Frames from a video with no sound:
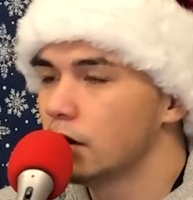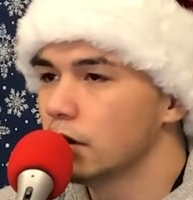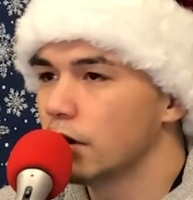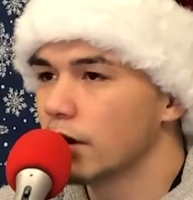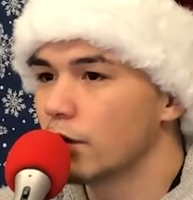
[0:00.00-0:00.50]

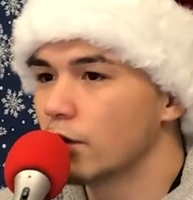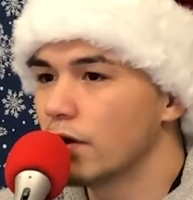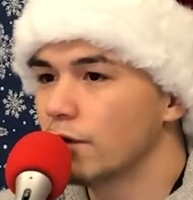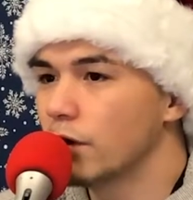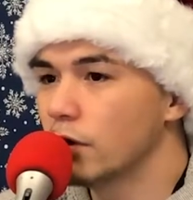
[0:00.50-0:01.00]
You know, I got a
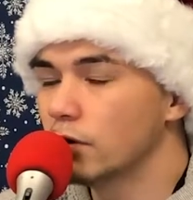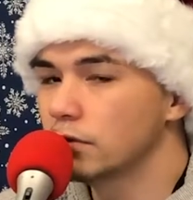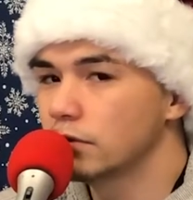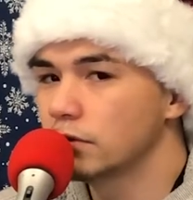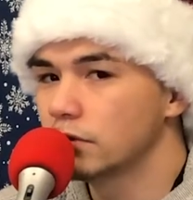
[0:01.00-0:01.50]
red
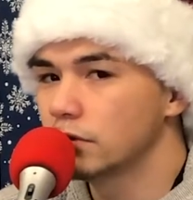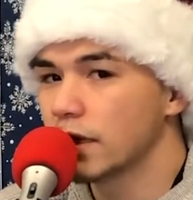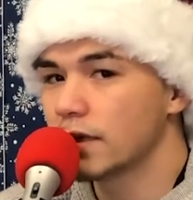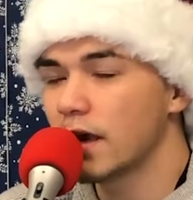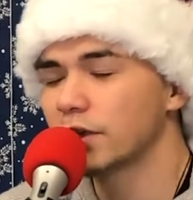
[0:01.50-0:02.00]
phone.
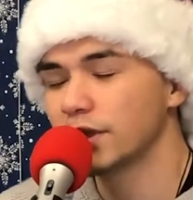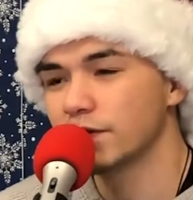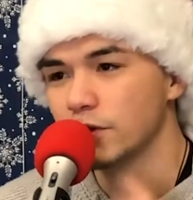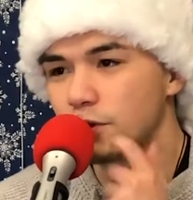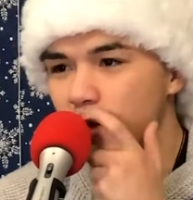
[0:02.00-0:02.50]
I actually
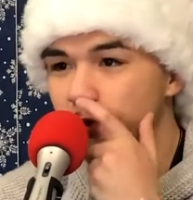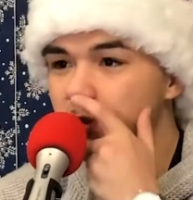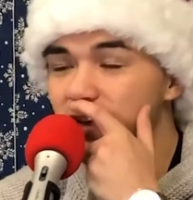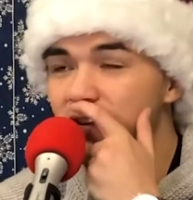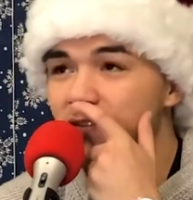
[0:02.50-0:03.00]
have 2 red
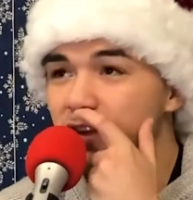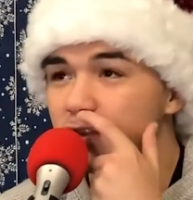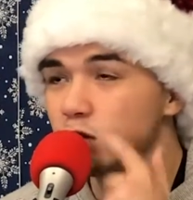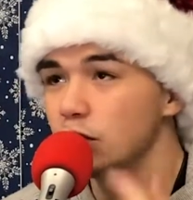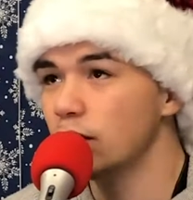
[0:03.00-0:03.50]
phones. I've
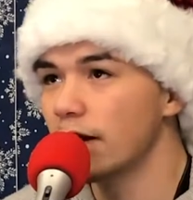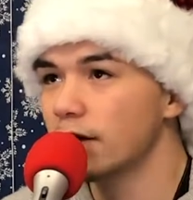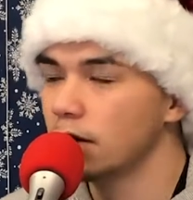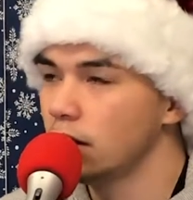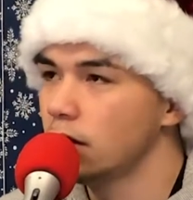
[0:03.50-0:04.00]
gotten 2
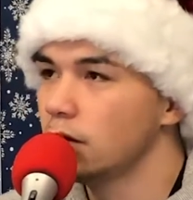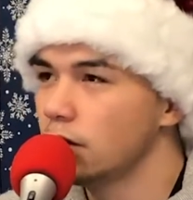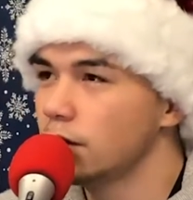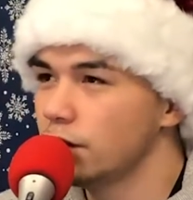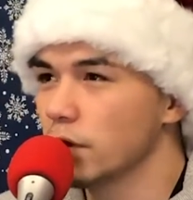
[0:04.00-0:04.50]
red
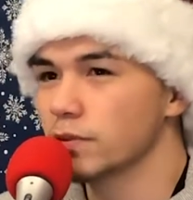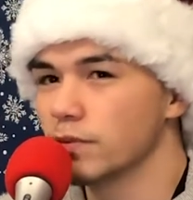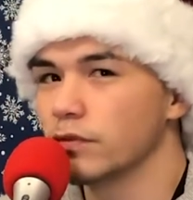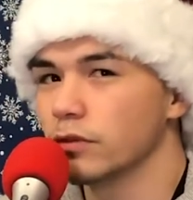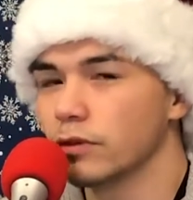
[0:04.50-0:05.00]
phones
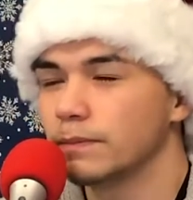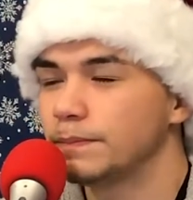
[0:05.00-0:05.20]
before.